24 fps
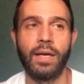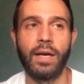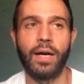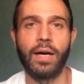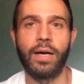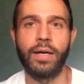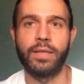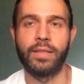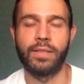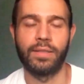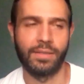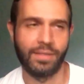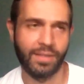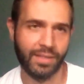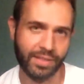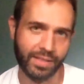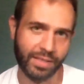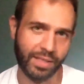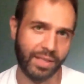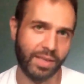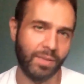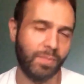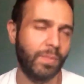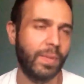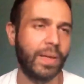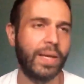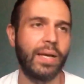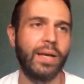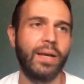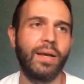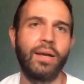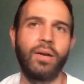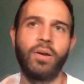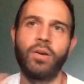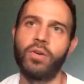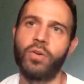I can
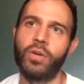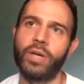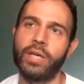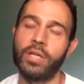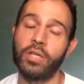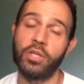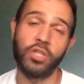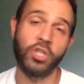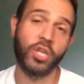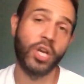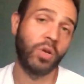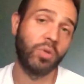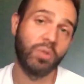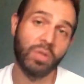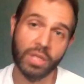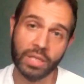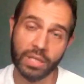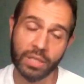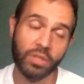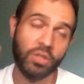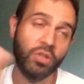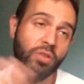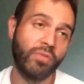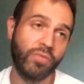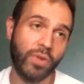compare, or I can show the